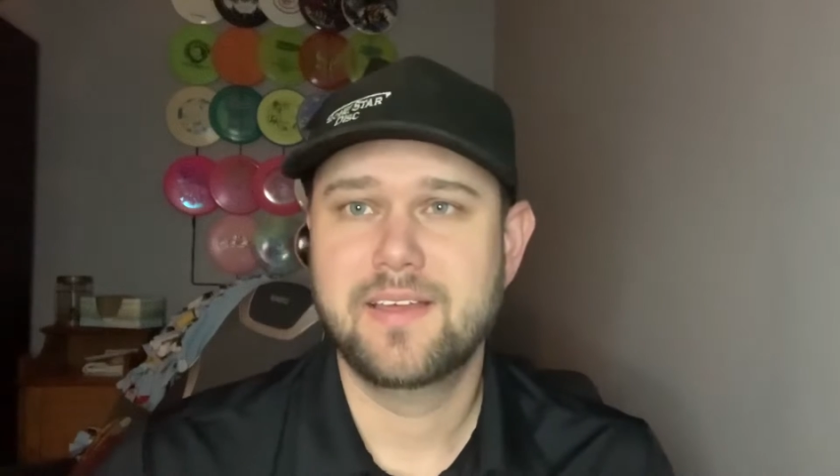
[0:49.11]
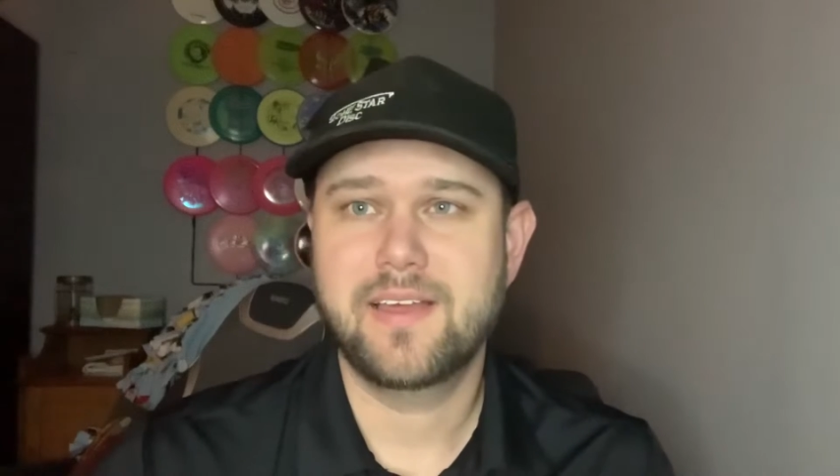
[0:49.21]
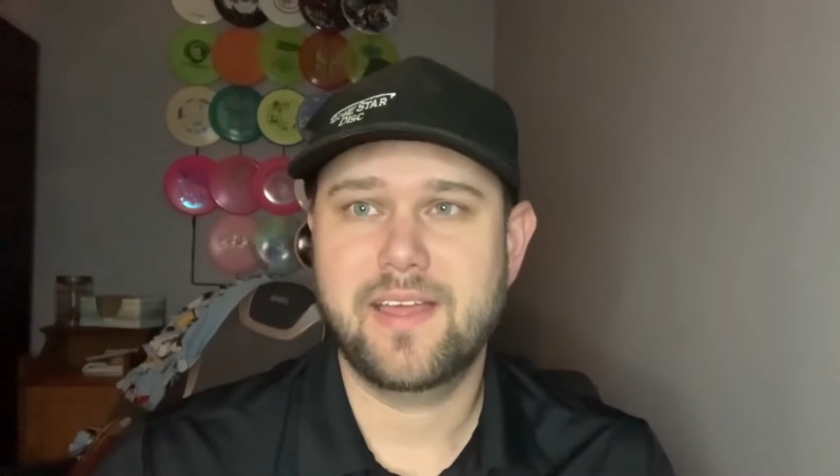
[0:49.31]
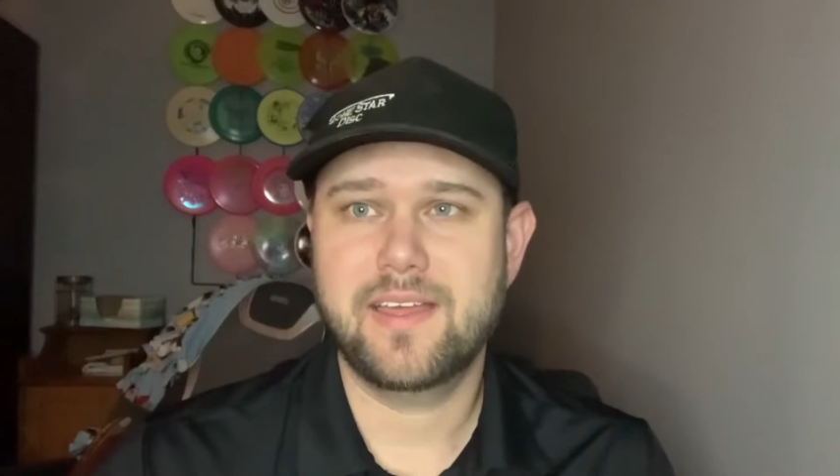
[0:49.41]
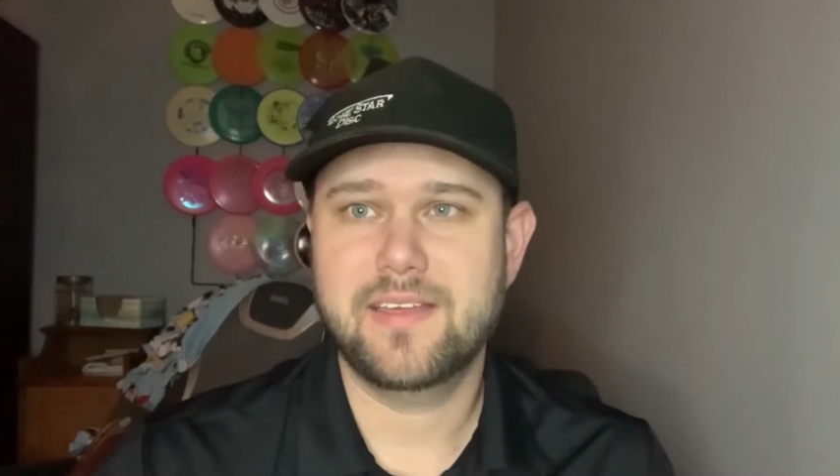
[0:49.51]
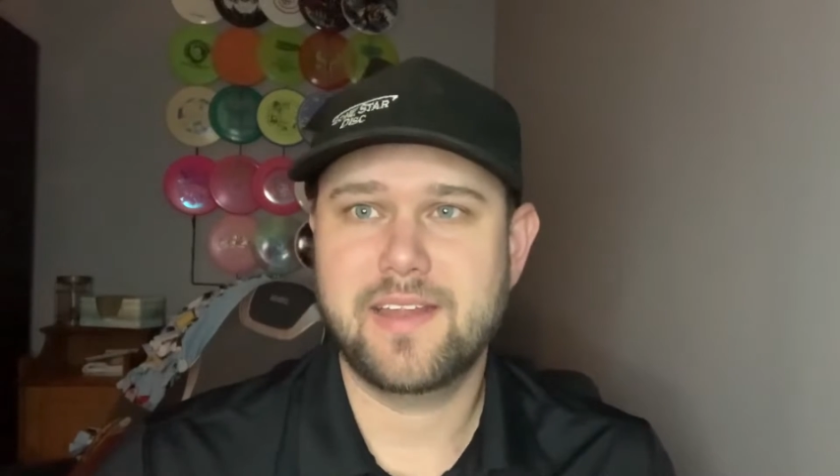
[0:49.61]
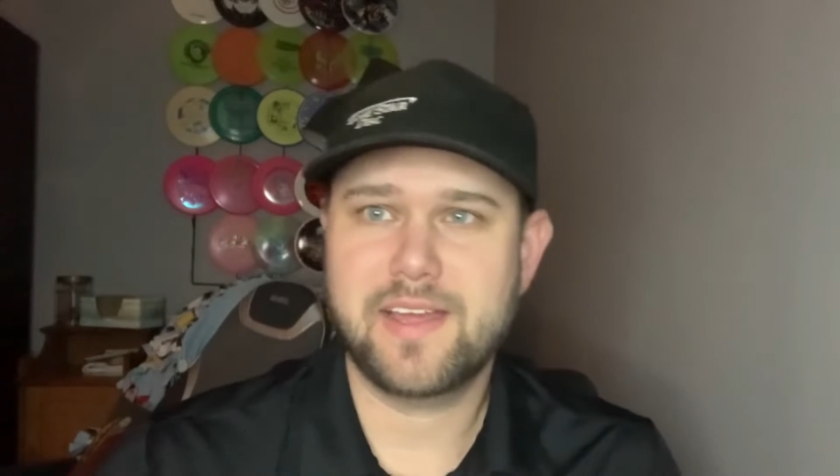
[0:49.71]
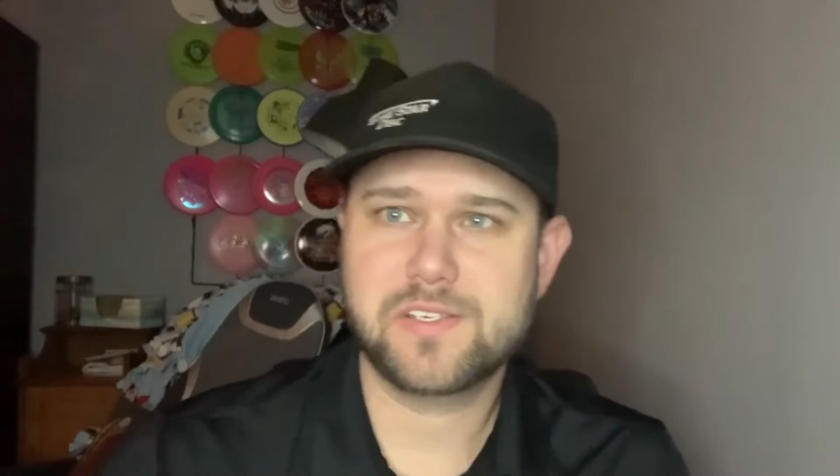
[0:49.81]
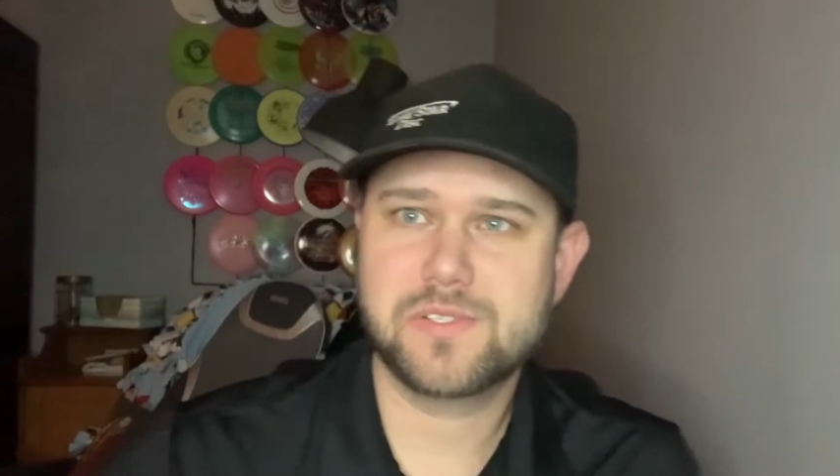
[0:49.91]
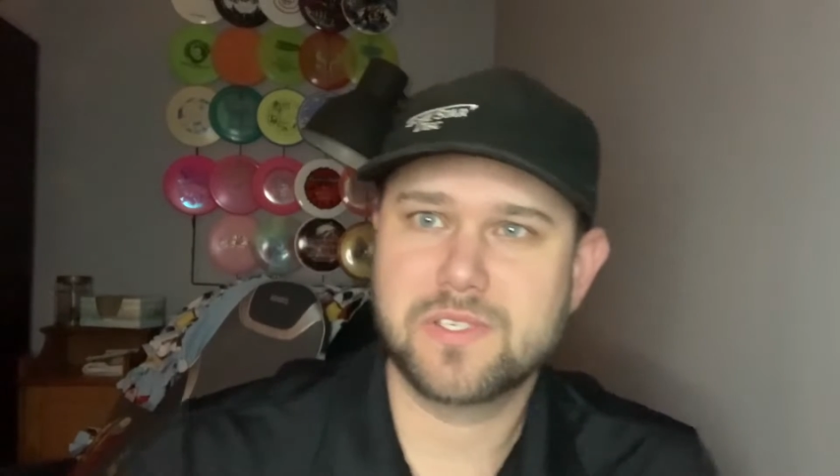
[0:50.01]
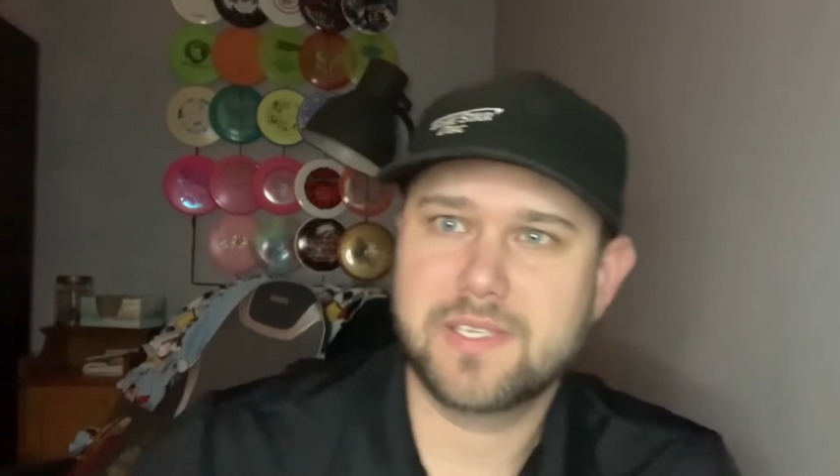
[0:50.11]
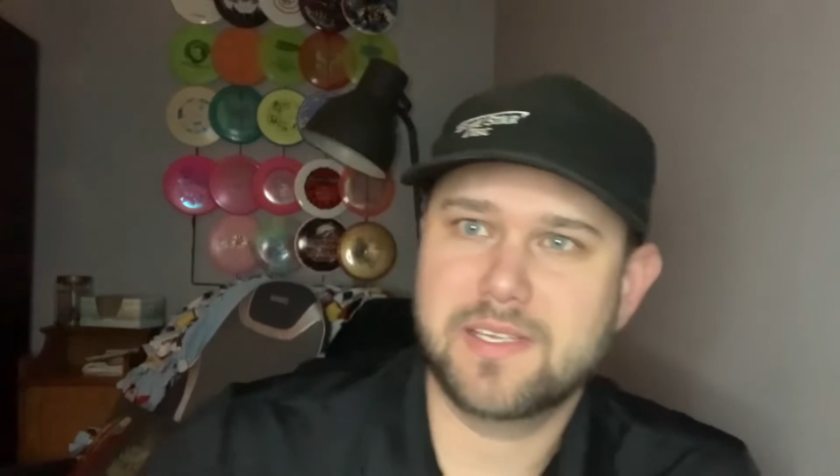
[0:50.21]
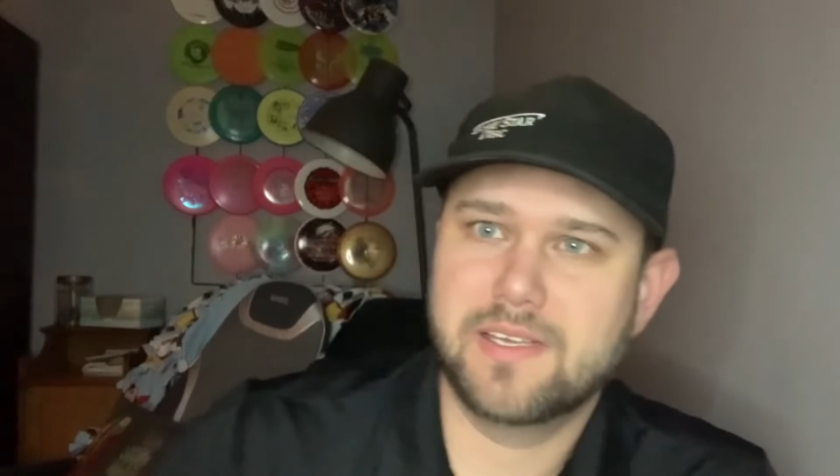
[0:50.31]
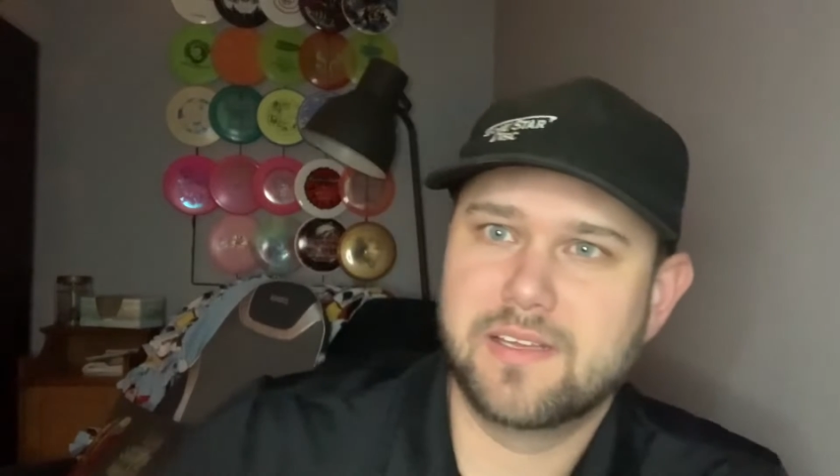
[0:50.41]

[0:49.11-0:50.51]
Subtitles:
and actually